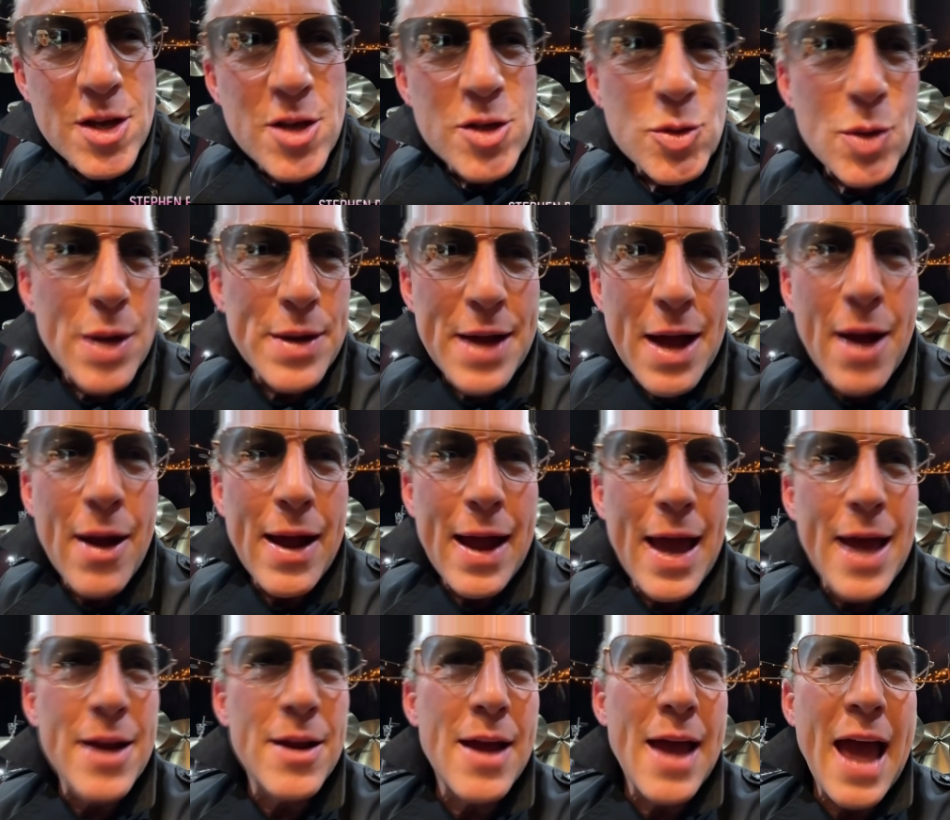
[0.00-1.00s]
So now I
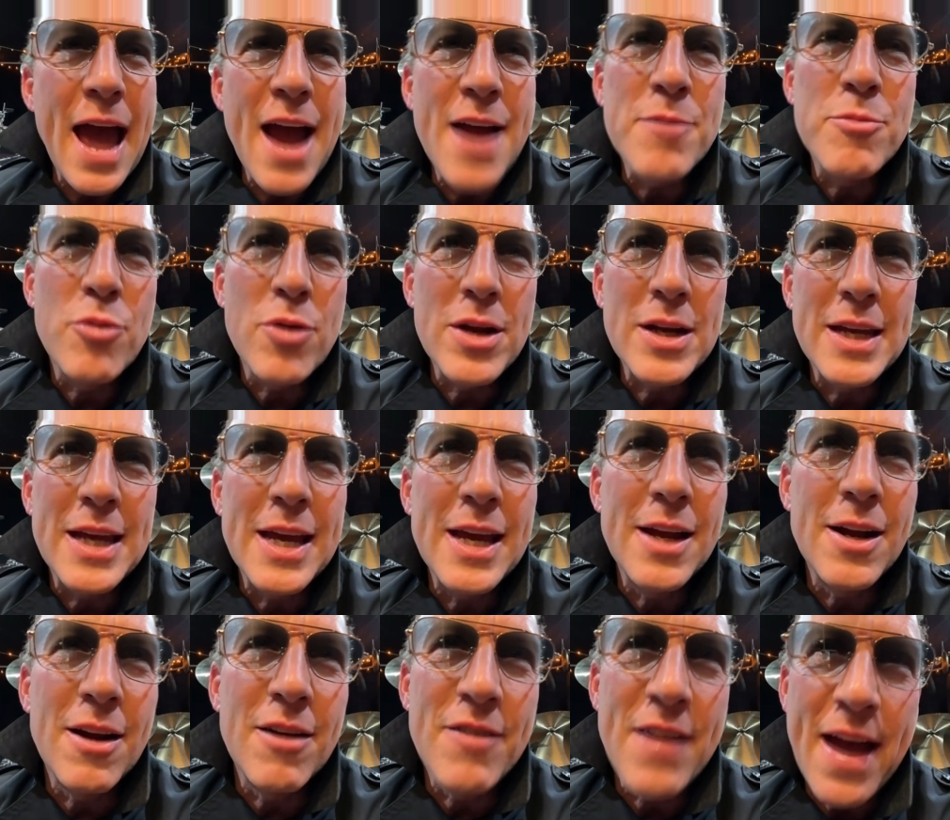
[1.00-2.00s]
had a hybrid
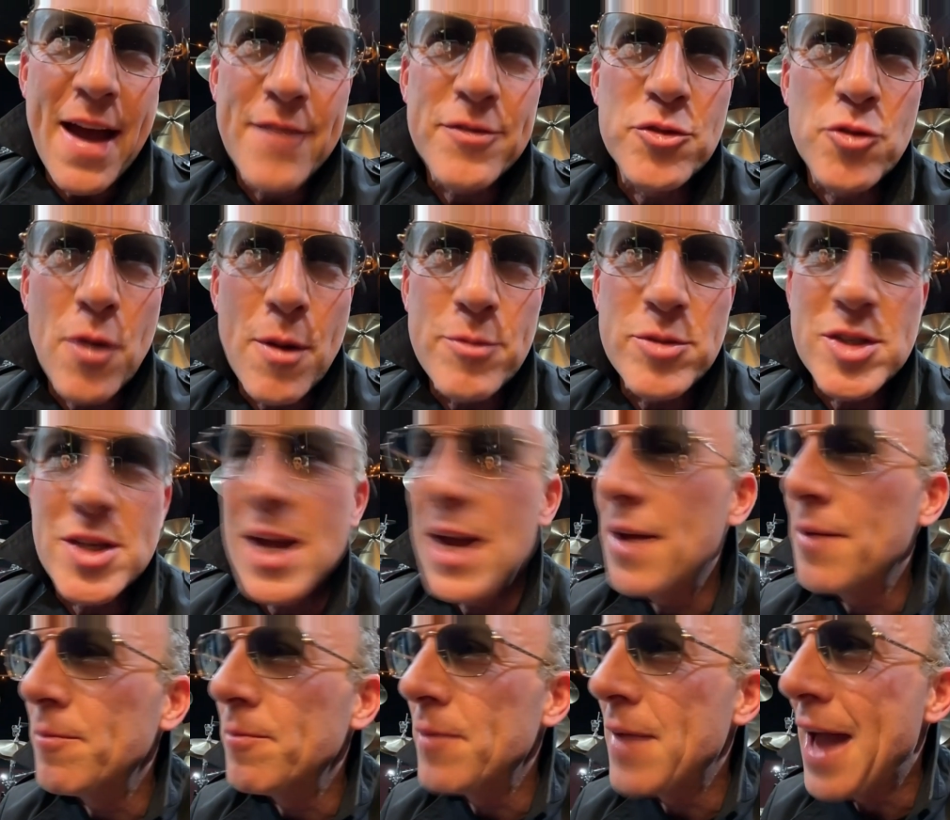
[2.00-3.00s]
kit of half drum
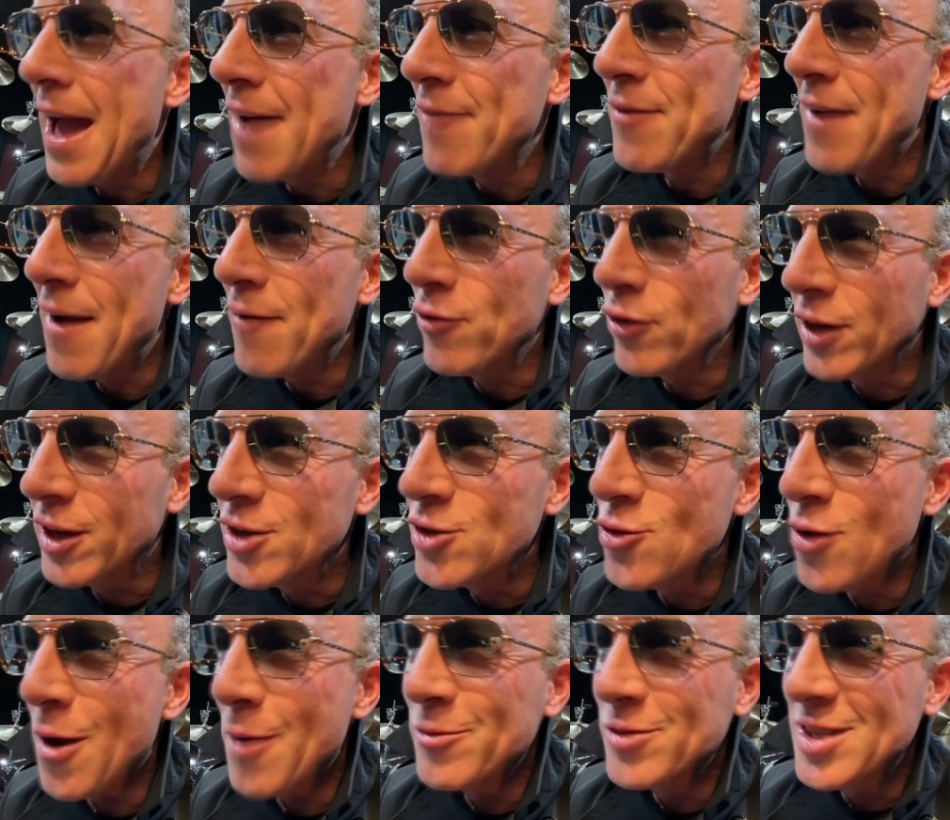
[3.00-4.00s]
set, half African
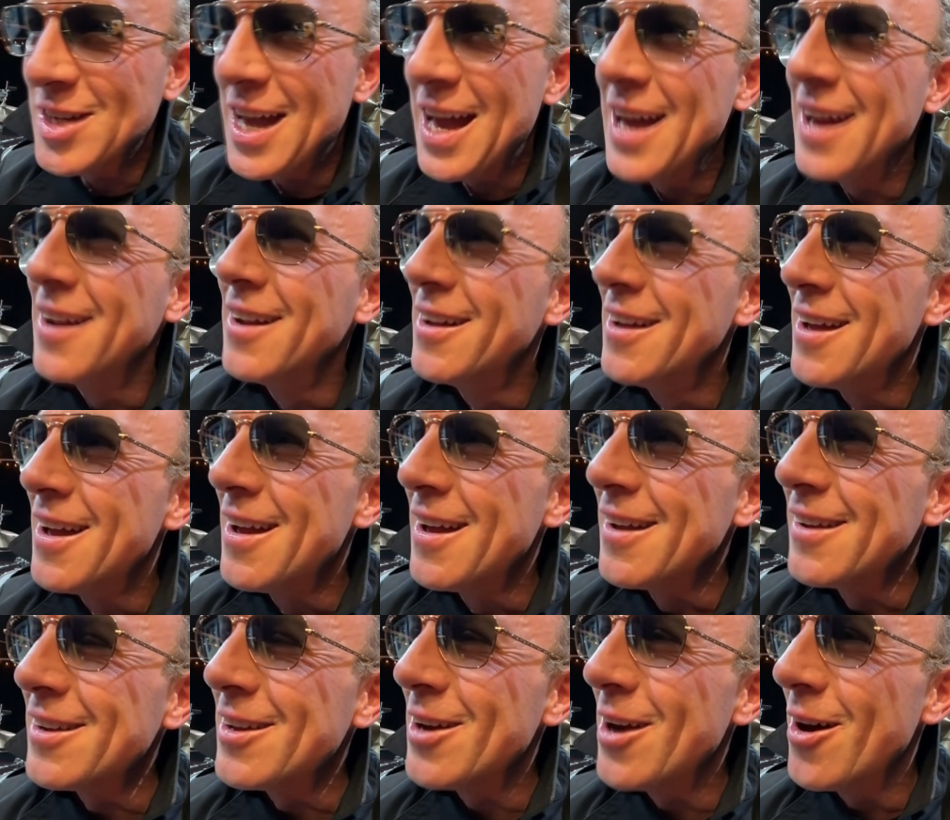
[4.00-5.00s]
drum set,
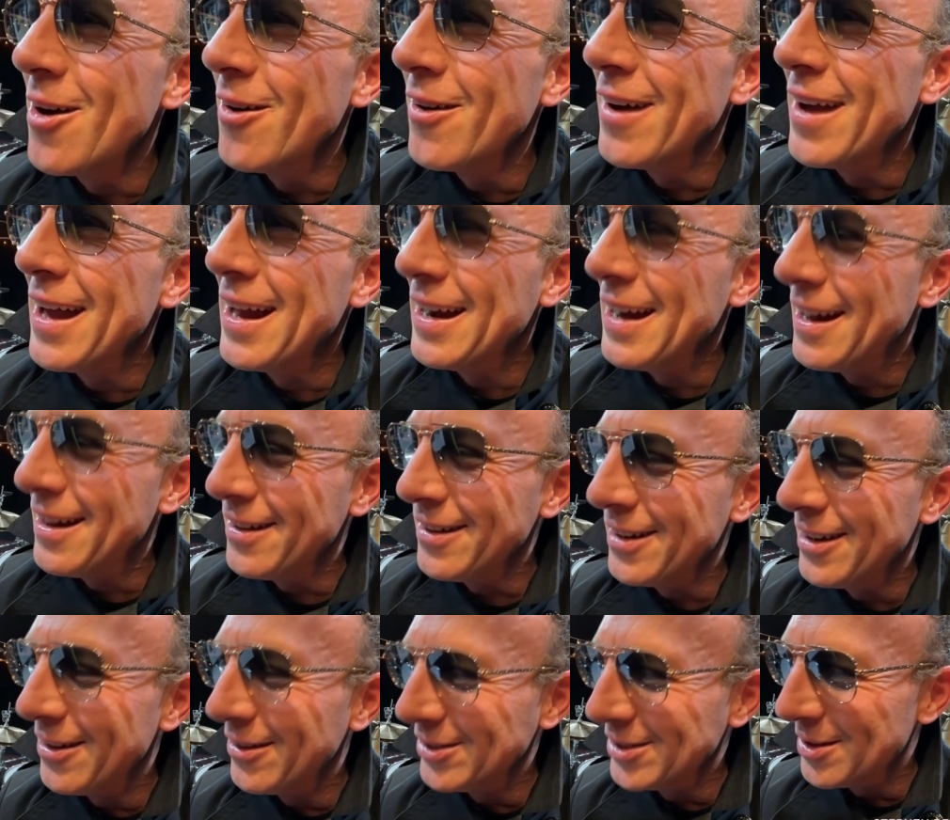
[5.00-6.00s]
and
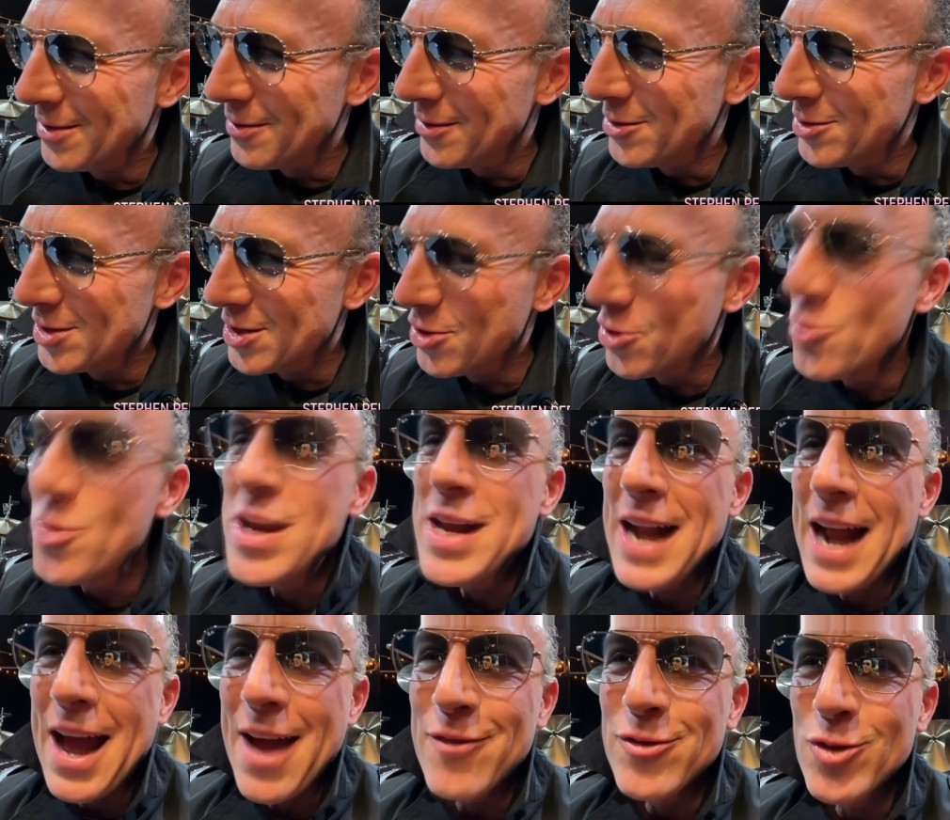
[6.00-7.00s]
it was a
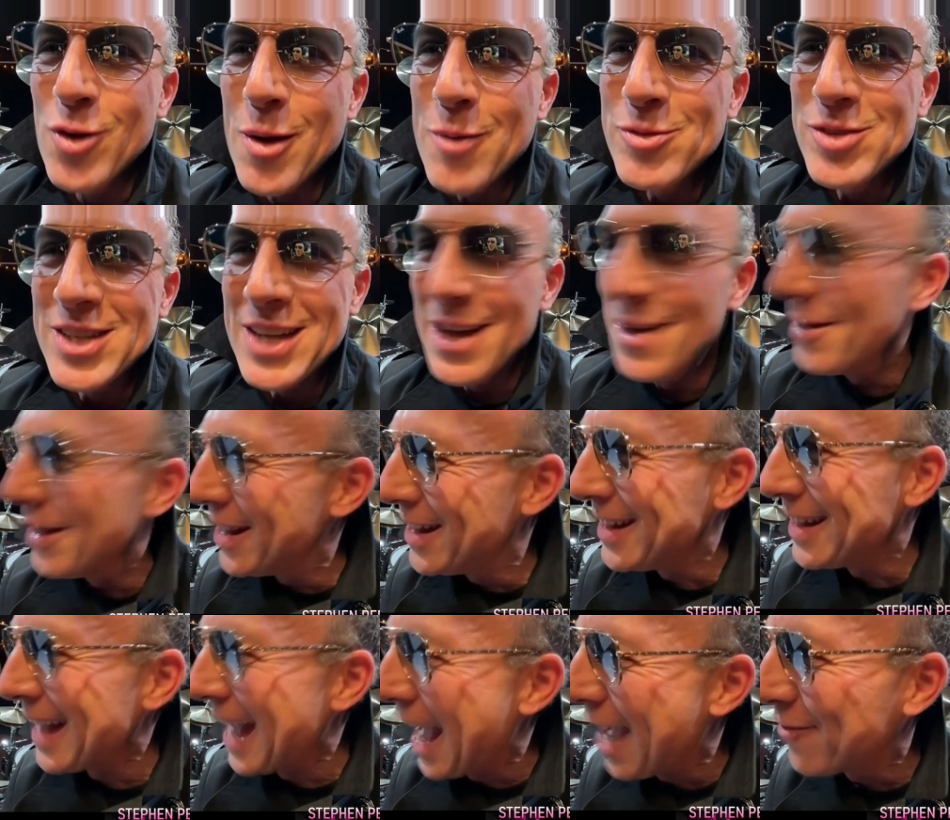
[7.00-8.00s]
3.5 drum set
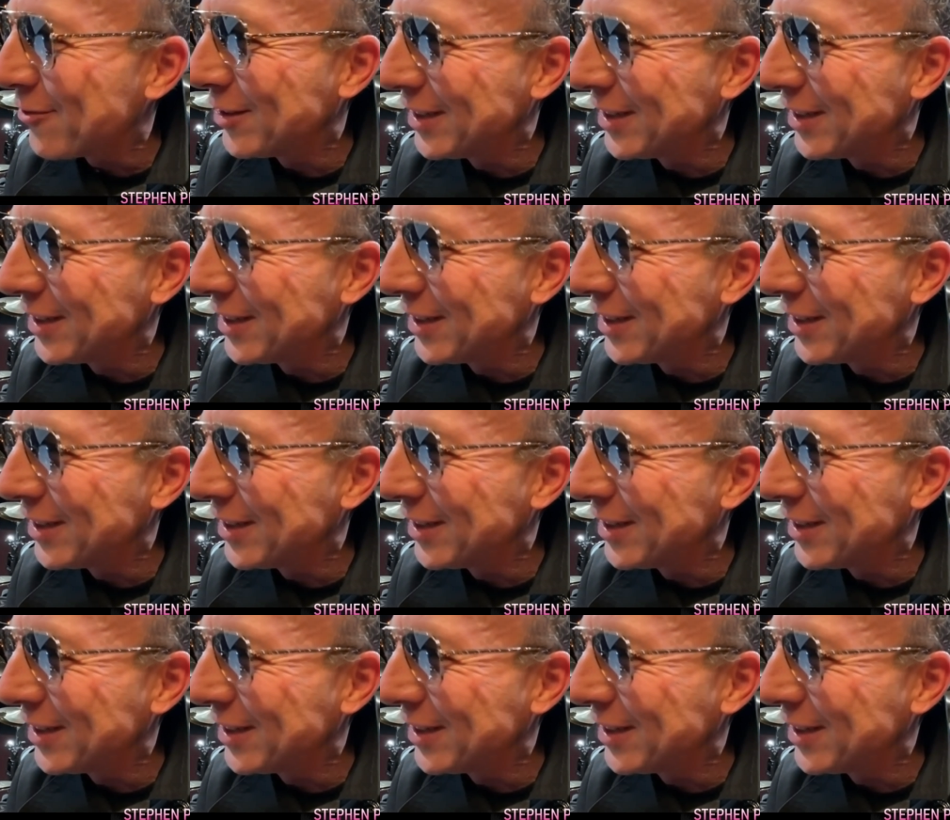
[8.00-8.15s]
and half